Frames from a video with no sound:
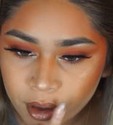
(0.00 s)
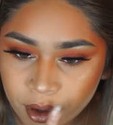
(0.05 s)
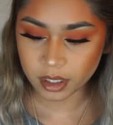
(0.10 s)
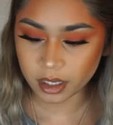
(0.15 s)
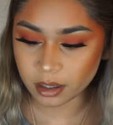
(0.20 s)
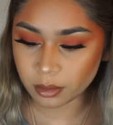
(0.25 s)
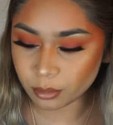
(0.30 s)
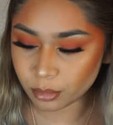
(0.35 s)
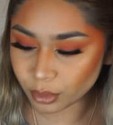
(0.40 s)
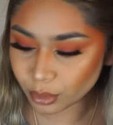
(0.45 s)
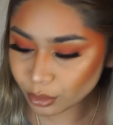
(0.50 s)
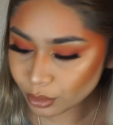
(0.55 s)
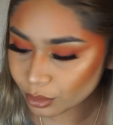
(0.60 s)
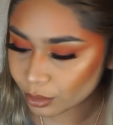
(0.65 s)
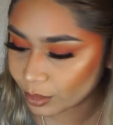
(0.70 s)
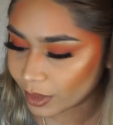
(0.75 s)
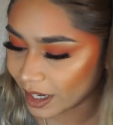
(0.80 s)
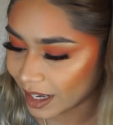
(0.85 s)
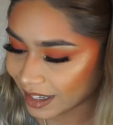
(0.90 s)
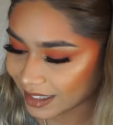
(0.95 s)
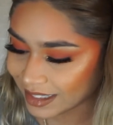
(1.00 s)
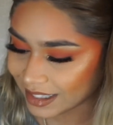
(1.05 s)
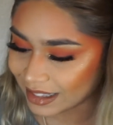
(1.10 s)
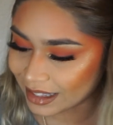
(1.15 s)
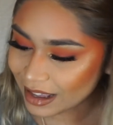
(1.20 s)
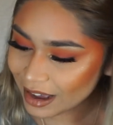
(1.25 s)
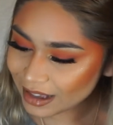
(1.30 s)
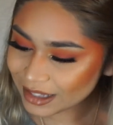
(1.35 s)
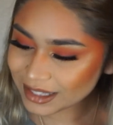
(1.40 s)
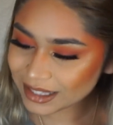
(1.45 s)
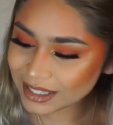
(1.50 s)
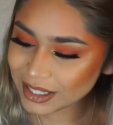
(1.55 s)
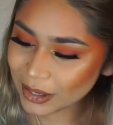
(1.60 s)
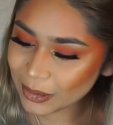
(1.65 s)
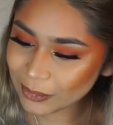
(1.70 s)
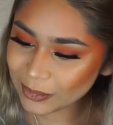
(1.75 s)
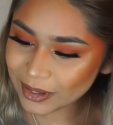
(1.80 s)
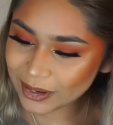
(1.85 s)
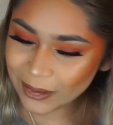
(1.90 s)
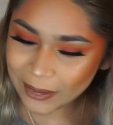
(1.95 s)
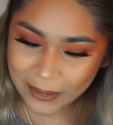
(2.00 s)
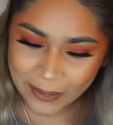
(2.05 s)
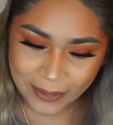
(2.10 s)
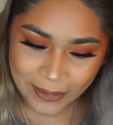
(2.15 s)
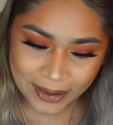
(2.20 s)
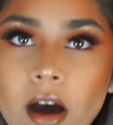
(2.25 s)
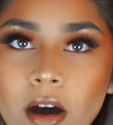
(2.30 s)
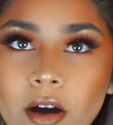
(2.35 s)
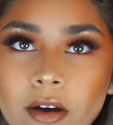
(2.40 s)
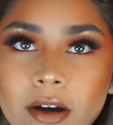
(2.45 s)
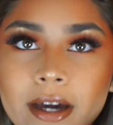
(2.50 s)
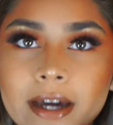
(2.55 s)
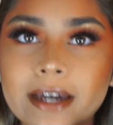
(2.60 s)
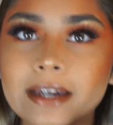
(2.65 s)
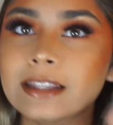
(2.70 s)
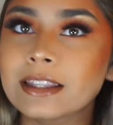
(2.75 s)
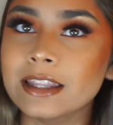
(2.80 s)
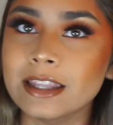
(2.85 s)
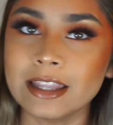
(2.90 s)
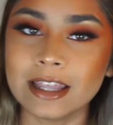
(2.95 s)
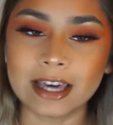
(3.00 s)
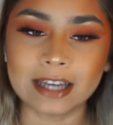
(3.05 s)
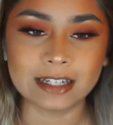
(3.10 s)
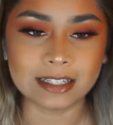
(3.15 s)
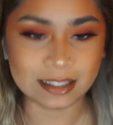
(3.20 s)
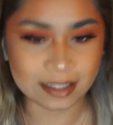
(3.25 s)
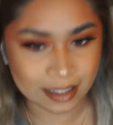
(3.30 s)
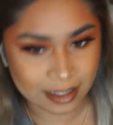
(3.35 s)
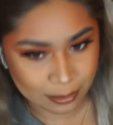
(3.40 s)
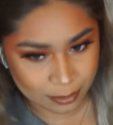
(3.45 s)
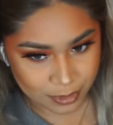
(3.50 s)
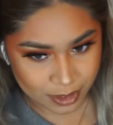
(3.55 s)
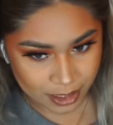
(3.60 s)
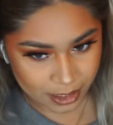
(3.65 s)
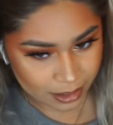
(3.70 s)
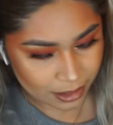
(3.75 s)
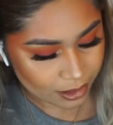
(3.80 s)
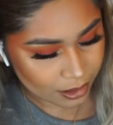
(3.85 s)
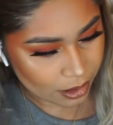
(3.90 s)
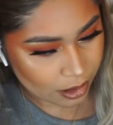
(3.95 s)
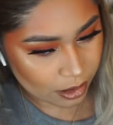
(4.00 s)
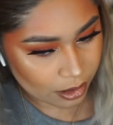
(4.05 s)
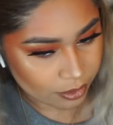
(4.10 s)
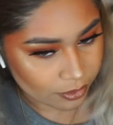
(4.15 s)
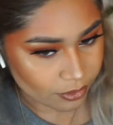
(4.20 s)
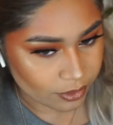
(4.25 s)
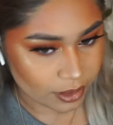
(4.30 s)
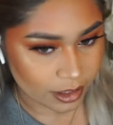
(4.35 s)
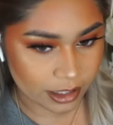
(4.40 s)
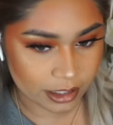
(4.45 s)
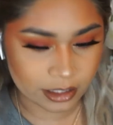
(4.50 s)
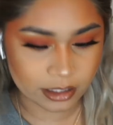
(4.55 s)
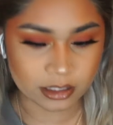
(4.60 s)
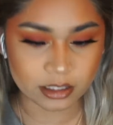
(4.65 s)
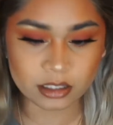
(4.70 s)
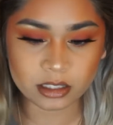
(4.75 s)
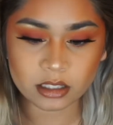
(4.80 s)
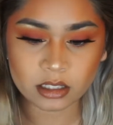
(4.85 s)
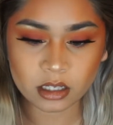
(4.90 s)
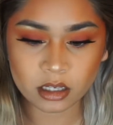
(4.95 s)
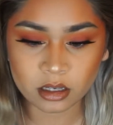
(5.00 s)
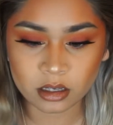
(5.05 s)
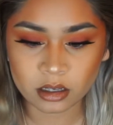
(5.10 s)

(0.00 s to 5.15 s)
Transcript: And boom, we got gloss. Okay, that is it. I'm taking off this